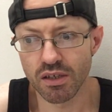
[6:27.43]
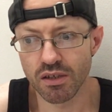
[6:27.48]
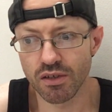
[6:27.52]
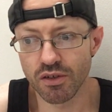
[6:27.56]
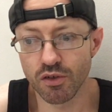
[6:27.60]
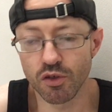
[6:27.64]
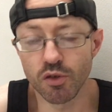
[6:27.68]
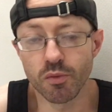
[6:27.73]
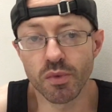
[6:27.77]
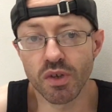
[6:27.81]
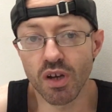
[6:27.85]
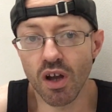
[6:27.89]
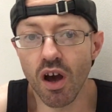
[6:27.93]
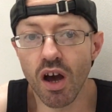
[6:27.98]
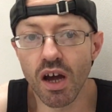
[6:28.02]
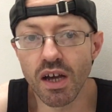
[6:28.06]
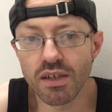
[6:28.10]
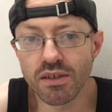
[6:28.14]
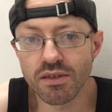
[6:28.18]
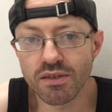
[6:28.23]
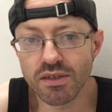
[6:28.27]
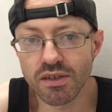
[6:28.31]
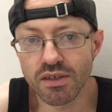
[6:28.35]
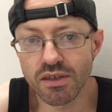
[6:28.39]

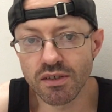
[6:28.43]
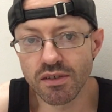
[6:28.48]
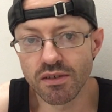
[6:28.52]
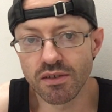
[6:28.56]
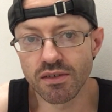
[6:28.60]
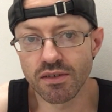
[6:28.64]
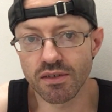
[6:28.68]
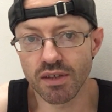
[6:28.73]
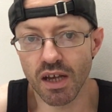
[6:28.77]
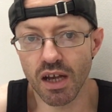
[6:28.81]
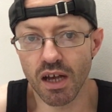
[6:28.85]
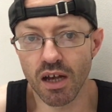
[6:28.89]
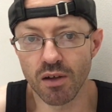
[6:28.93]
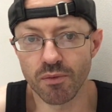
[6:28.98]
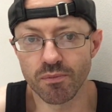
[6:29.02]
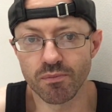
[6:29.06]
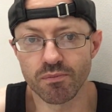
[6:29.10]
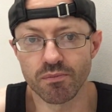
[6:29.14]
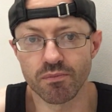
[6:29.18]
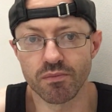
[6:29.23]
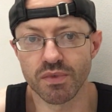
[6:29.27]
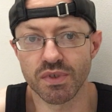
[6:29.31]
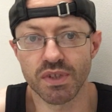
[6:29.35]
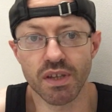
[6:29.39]
humanised as
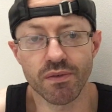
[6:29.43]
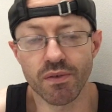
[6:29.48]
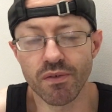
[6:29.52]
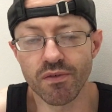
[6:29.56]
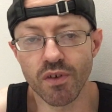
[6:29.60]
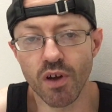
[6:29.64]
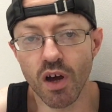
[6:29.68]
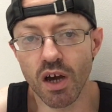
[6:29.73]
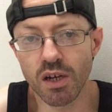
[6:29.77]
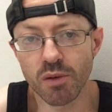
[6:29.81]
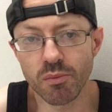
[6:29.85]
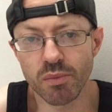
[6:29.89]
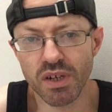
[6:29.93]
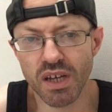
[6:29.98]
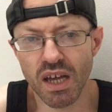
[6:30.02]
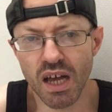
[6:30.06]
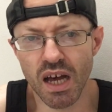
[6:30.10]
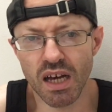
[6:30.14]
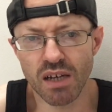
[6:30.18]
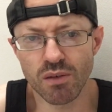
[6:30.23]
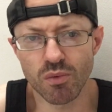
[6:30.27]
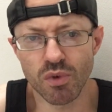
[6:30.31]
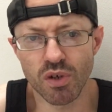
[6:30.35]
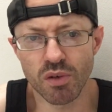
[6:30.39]
Seven of Nine and
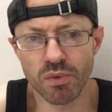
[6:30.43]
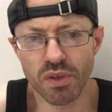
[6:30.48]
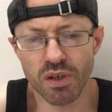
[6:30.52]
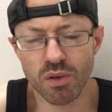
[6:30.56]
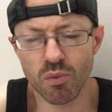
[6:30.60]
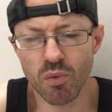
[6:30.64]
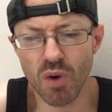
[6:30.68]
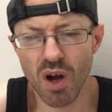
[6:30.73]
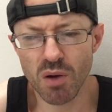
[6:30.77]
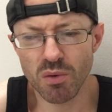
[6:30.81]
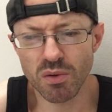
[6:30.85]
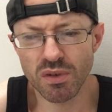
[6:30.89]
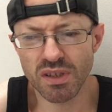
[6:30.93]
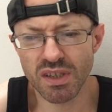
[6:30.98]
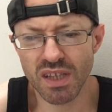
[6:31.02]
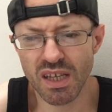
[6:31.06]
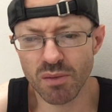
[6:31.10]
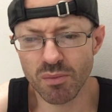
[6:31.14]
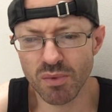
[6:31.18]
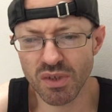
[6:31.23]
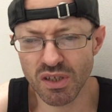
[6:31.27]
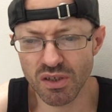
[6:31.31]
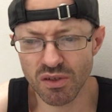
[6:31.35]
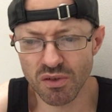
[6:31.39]
Picard were. I'm like, why wouldn't
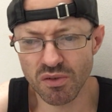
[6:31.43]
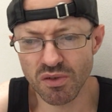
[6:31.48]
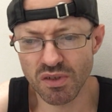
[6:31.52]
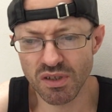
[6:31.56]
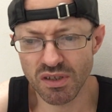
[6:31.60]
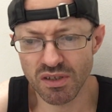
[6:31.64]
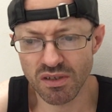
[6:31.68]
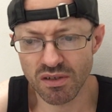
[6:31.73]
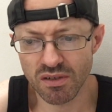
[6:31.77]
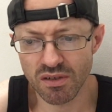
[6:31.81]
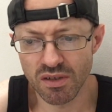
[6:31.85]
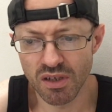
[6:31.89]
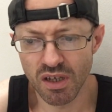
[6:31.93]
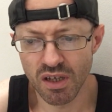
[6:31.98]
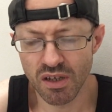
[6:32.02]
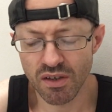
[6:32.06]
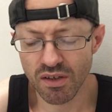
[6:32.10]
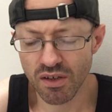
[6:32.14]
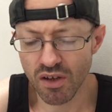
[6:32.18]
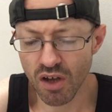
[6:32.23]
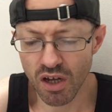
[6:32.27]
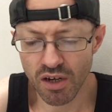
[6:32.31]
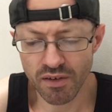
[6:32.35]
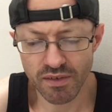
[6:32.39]
they be using
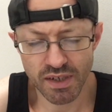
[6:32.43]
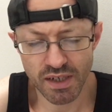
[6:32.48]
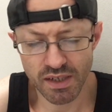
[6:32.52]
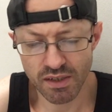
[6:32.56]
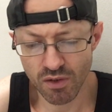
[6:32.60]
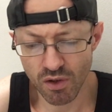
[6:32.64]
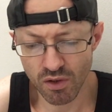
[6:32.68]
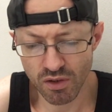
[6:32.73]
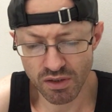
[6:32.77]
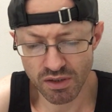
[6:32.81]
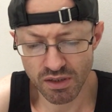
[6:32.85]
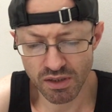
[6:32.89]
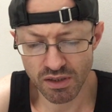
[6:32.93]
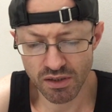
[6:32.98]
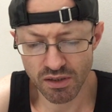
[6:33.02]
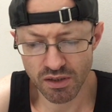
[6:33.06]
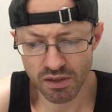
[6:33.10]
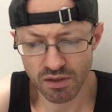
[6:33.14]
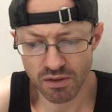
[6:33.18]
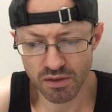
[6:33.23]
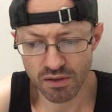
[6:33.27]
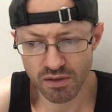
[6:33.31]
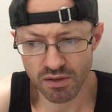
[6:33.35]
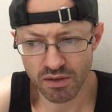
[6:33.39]
the kind of technology
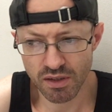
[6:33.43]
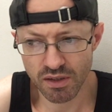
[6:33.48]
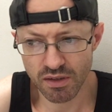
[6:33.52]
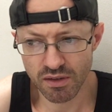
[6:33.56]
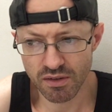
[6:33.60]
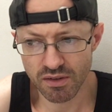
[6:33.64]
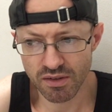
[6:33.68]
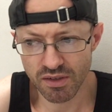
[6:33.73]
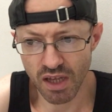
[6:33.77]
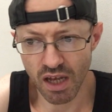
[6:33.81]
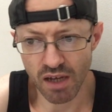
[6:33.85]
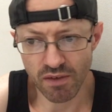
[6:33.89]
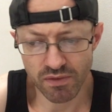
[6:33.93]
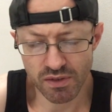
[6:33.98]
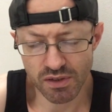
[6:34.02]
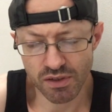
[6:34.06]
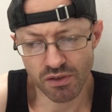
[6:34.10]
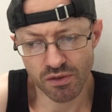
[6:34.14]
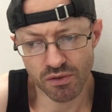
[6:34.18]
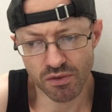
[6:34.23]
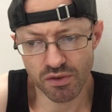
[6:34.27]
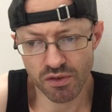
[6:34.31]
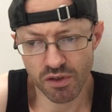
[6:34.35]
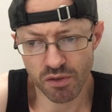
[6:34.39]
that Starfleet
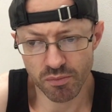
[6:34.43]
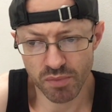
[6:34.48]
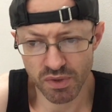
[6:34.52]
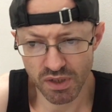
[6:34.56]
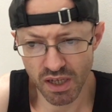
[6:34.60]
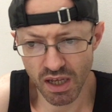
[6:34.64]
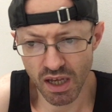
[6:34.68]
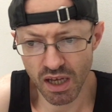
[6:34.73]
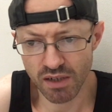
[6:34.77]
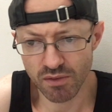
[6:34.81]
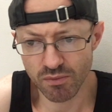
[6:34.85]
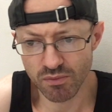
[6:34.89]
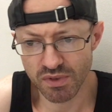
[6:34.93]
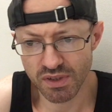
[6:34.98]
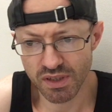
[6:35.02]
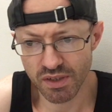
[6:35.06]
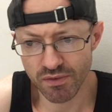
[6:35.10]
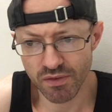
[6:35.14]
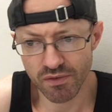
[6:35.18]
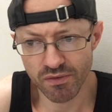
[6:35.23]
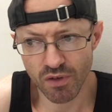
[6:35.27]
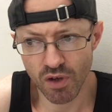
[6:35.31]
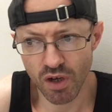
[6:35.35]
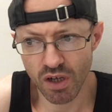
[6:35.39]
used on Picard and
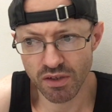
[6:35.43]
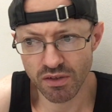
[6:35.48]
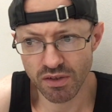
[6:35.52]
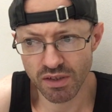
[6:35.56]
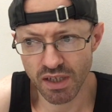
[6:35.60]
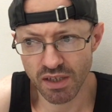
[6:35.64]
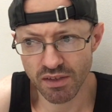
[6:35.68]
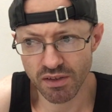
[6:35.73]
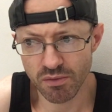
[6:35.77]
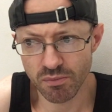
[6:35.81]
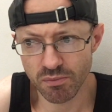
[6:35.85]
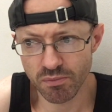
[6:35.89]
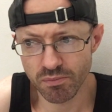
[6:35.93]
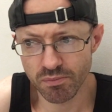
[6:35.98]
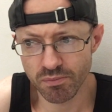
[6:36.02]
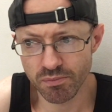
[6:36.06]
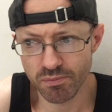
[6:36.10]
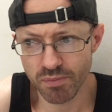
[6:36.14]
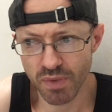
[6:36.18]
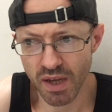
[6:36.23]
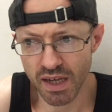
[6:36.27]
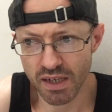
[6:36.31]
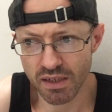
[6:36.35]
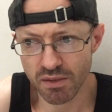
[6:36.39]
Seven of Nine to get them
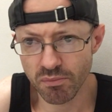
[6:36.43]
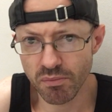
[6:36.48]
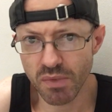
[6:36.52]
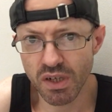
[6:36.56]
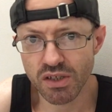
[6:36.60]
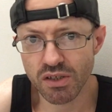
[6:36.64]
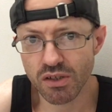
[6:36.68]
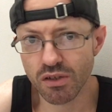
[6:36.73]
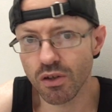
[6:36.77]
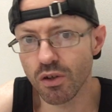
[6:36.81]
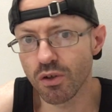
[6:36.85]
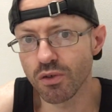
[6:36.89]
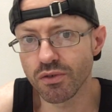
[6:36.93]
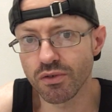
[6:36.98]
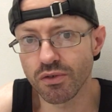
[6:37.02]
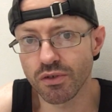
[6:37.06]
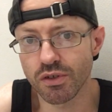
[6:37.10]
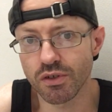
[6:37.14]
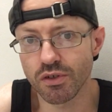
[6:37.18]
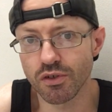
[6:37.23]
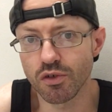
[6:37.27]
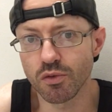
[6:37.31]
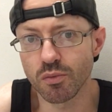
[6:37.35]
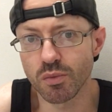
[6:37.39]
back much closer
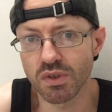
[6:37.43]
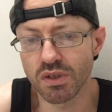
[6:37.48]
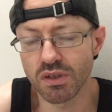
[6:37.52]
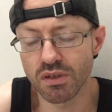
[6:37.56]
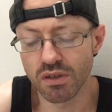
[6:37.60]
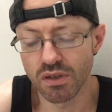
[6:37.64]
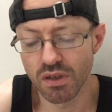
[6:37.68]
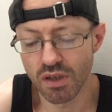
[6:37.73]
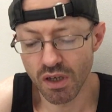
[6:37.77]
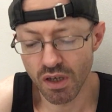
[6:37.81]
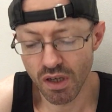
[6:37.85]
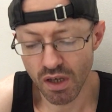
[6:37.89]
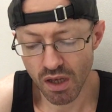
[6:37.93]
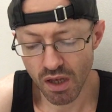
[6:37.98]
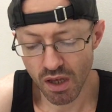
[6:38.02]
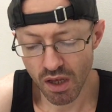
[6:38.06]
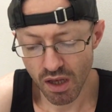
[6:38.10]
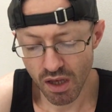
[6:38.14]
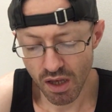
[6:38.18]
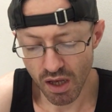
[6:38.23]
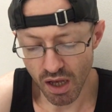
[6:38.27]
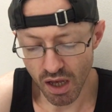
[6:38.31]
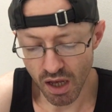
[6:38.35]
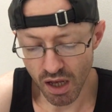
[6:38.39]
to human?
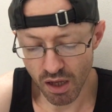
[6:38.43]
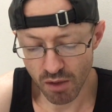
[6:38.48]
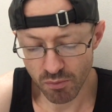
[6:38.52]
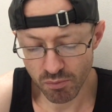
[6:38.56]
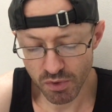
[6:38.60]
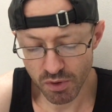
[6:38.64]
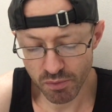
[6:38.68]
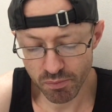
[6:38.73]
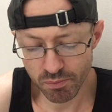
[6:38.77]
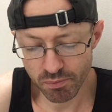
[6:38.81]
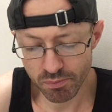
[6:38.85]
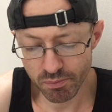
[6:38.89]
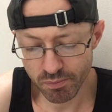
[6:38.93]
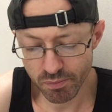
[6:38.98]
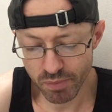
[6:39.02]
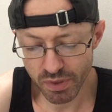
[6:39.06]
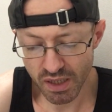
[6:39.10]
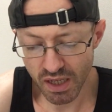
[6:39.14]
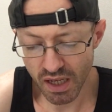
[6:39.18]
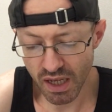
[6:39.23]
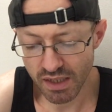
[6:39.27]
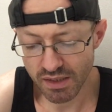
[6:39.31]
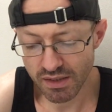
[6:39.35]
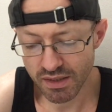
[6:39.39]
But
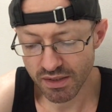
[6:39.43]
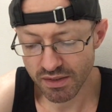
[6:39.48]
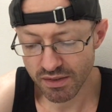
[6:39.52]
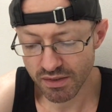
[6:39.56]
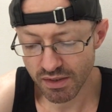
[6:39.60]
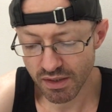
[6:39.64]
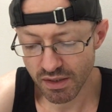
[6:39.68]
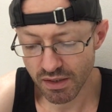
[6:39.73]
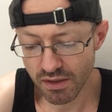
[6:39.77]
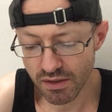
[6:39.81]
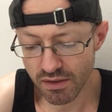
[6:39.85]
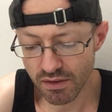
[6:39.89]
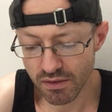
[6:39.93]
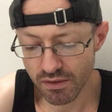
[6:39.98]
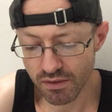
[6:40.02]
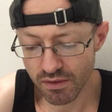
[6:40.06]
Picard does see